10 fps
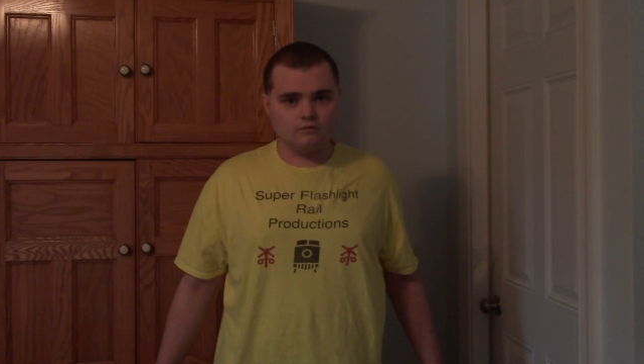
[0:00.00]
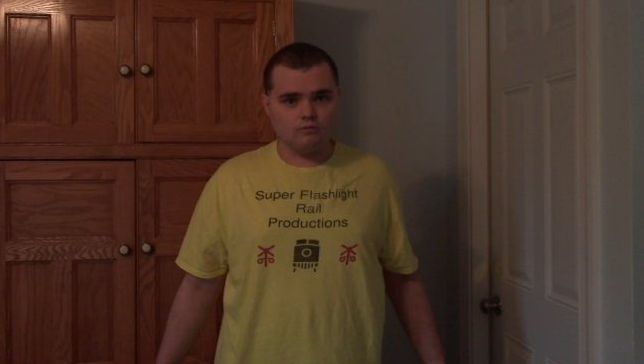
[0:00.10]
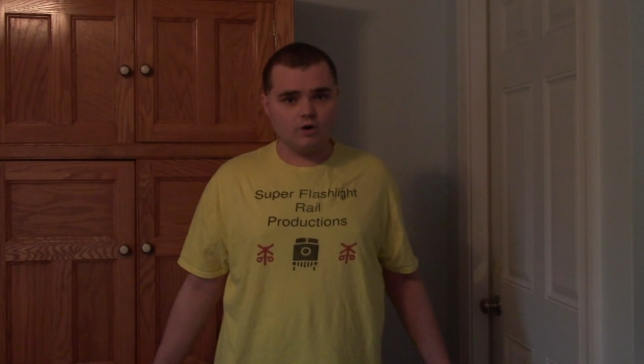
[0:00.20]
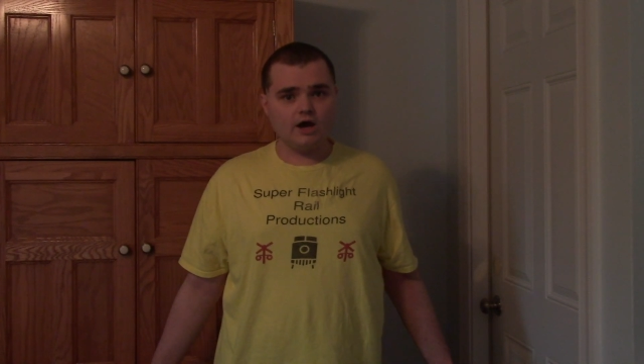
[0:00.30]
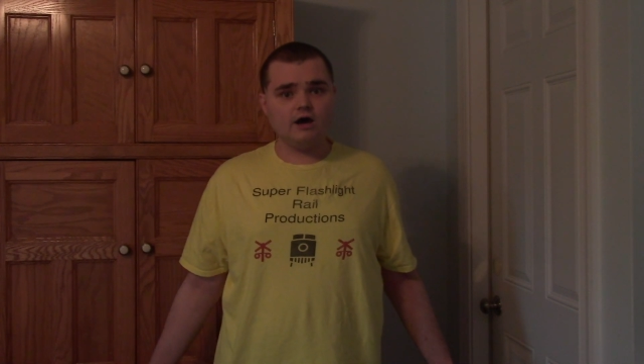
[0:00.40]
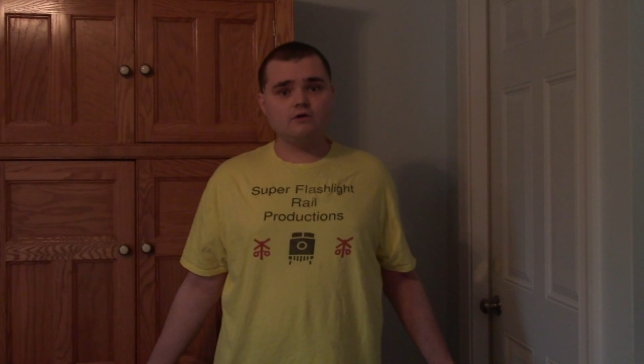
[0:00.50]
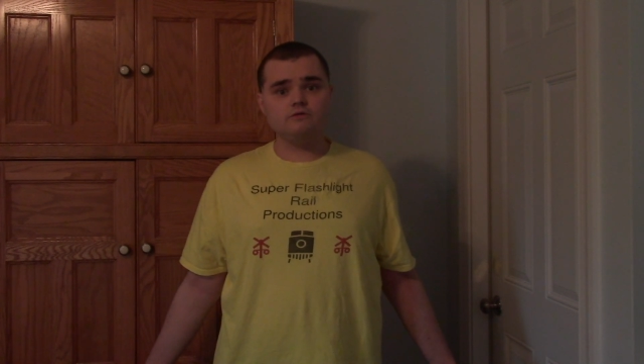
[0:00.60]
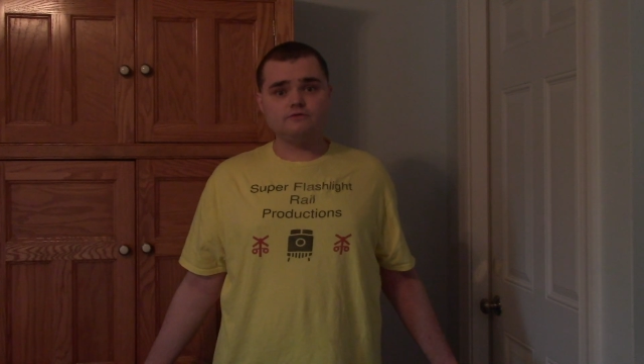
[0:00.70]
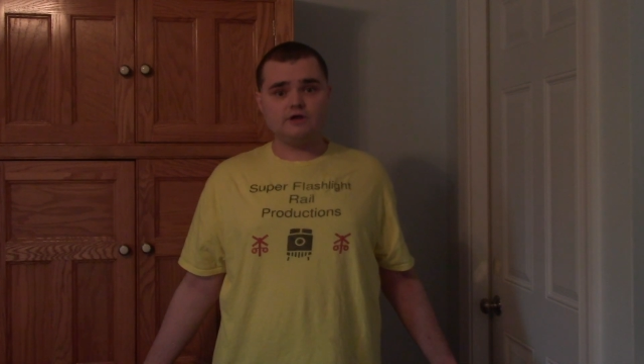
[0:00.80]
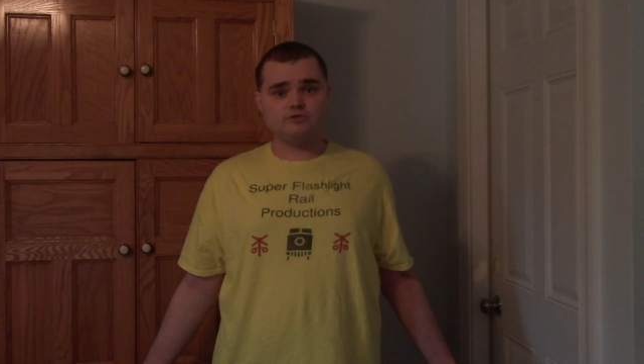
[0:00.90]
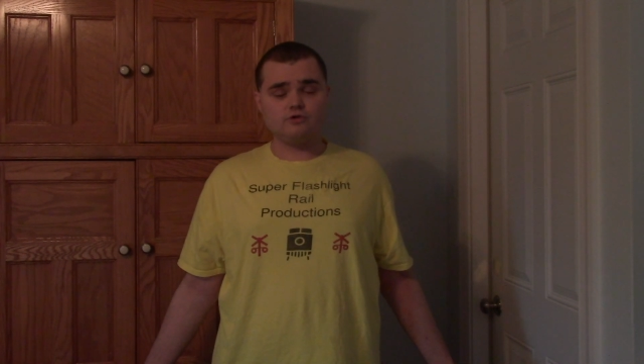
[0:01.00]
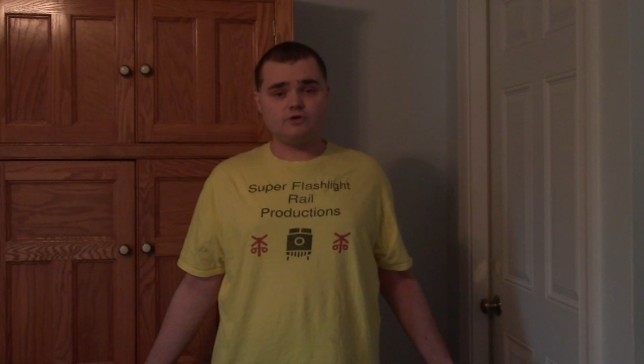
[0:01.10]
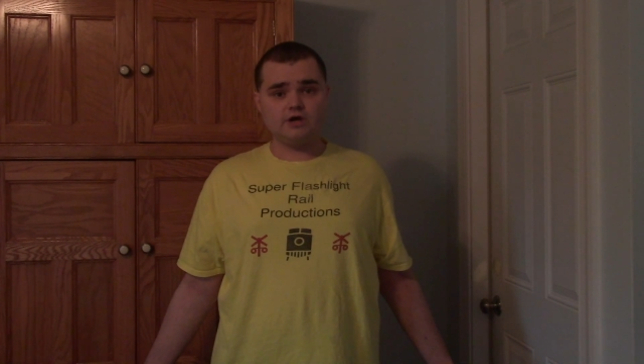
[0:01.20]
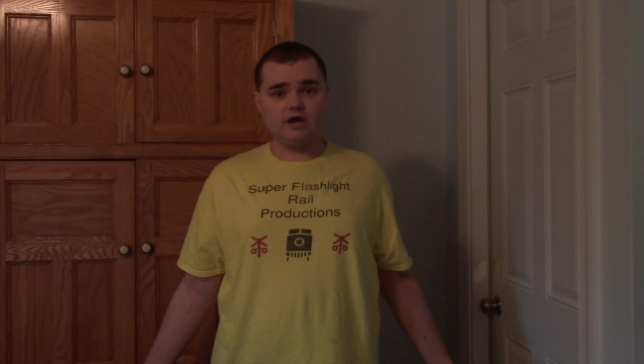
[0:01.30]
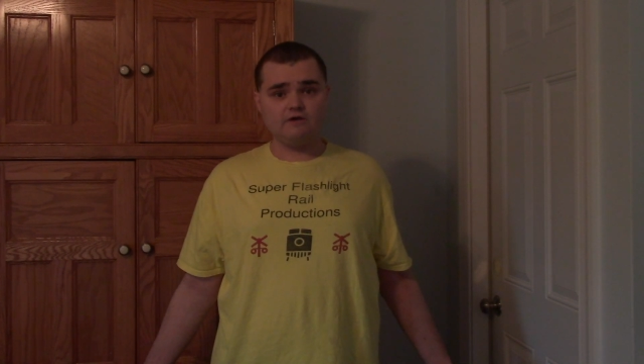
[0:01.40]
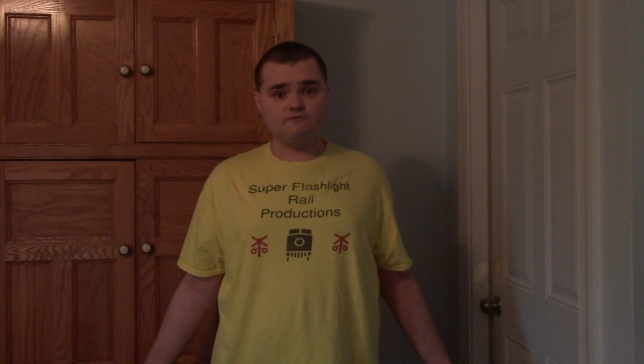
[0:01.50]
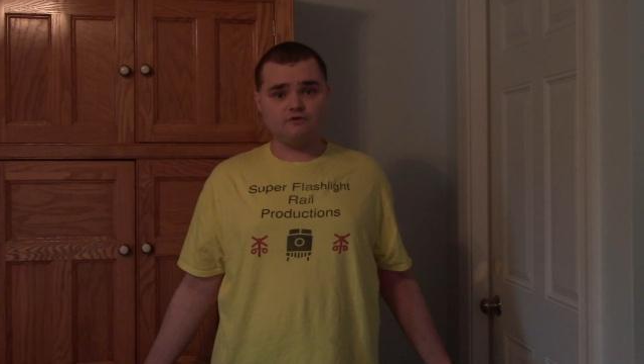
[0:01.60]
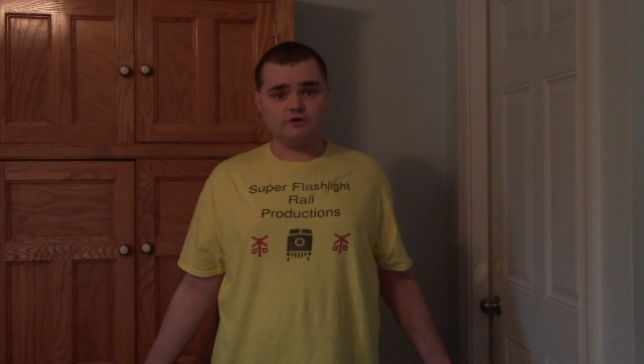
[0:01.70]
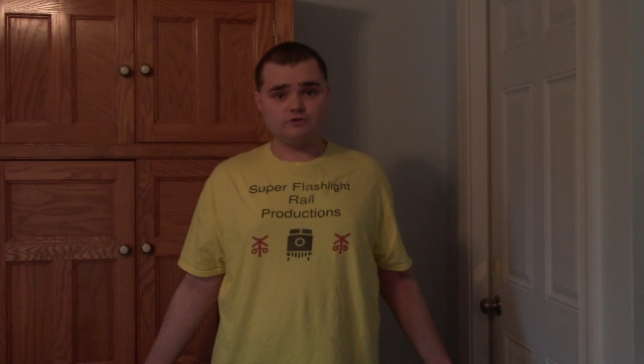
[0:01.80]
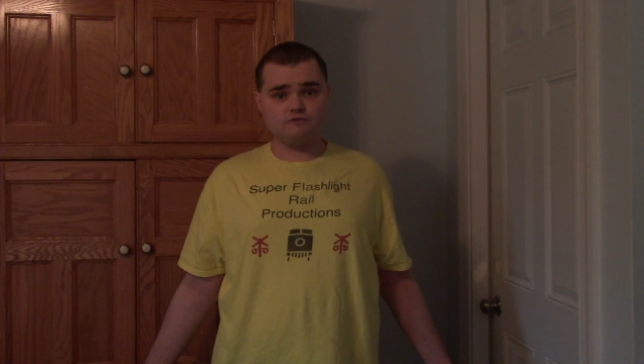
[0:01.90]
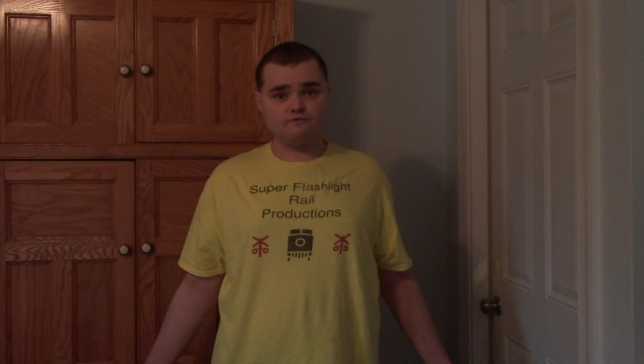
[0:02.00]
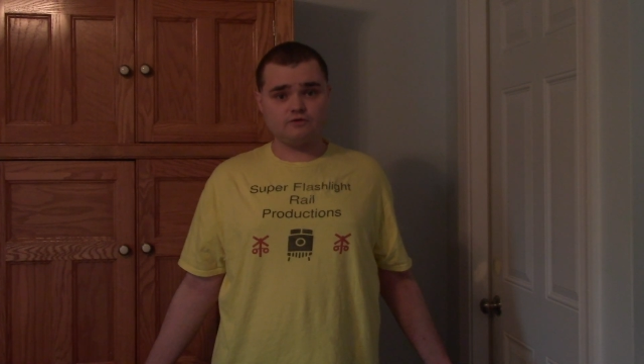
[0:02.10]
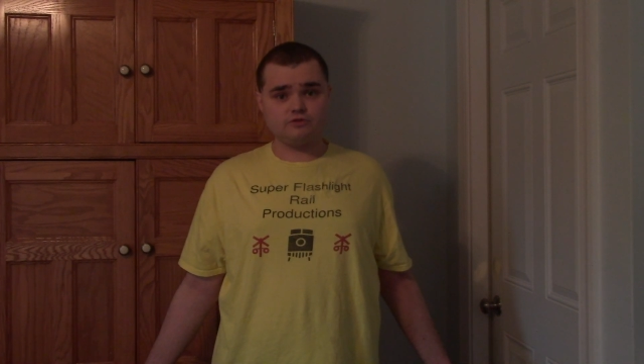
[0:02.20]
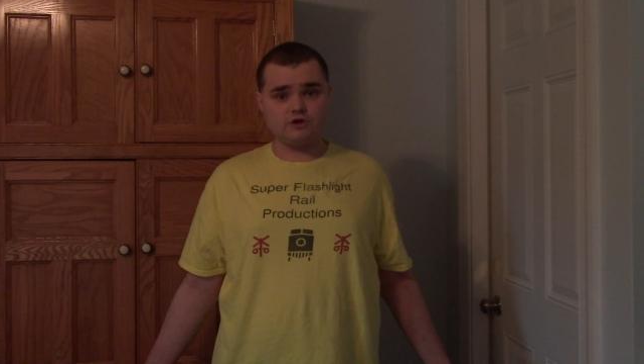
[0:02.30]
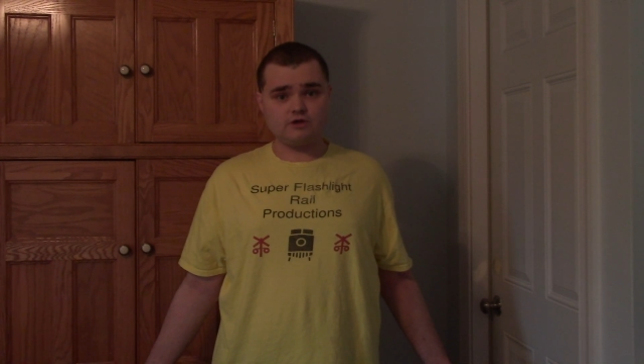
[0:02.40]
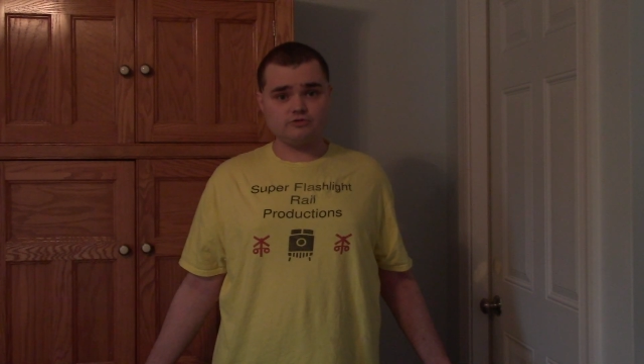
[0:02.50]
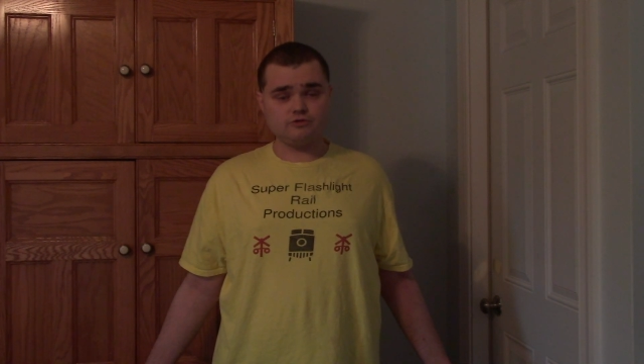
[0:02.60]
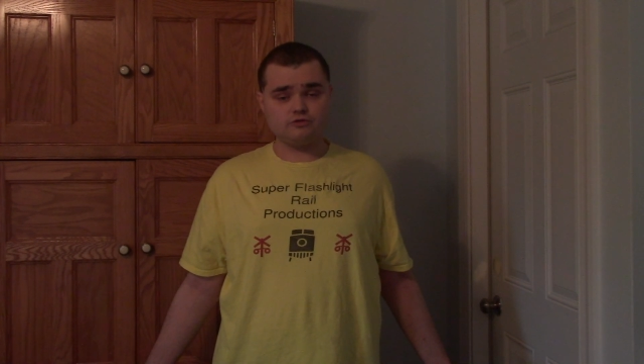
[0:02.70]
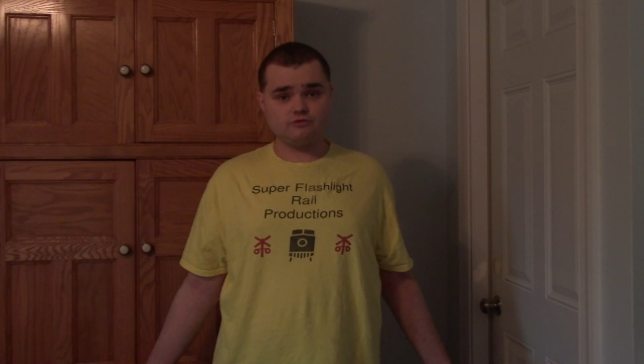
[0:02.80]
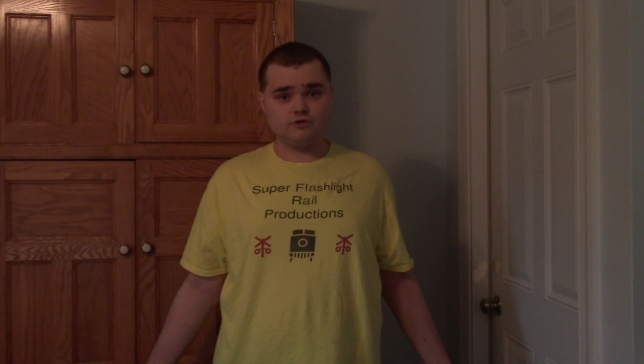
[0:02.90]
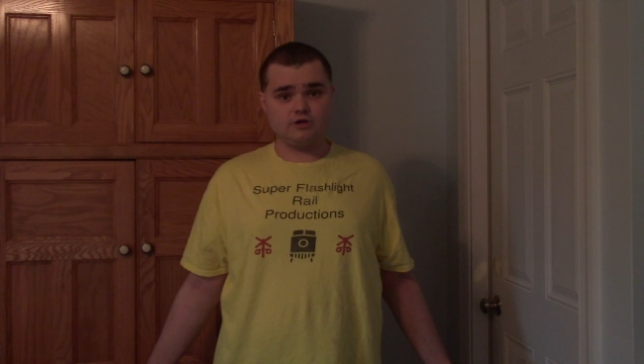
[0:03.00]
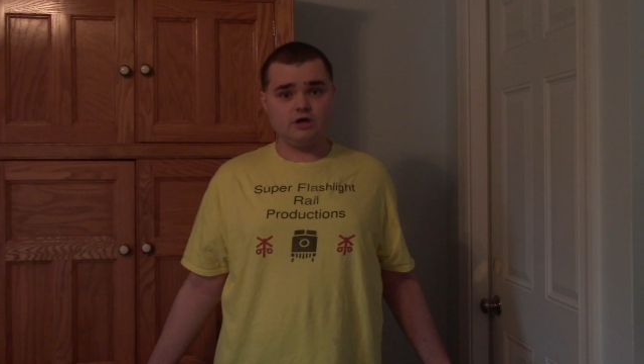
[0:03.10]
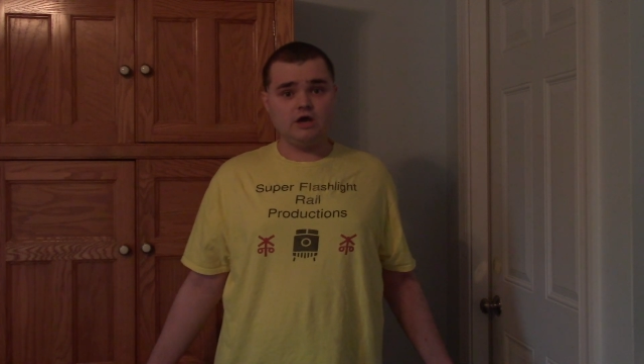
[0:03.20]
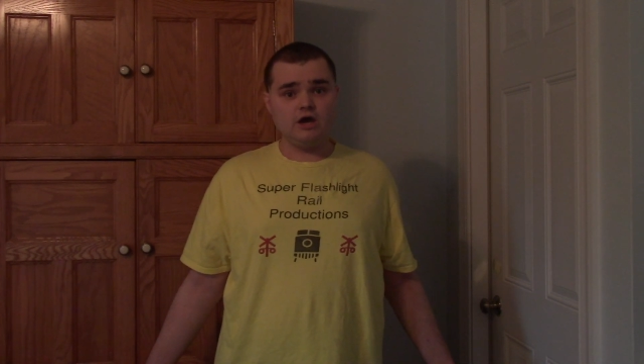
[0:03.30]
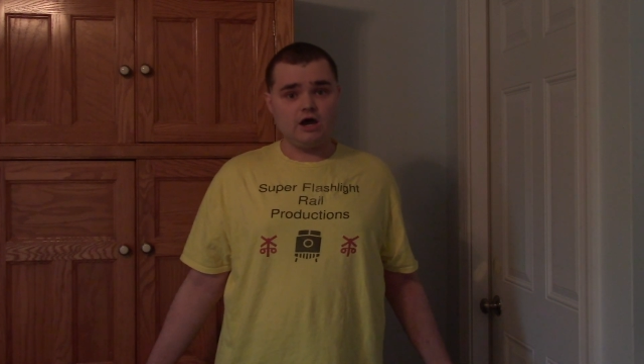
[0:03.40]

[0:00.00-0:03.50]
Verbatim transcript: Well, that's all I have for NS4003.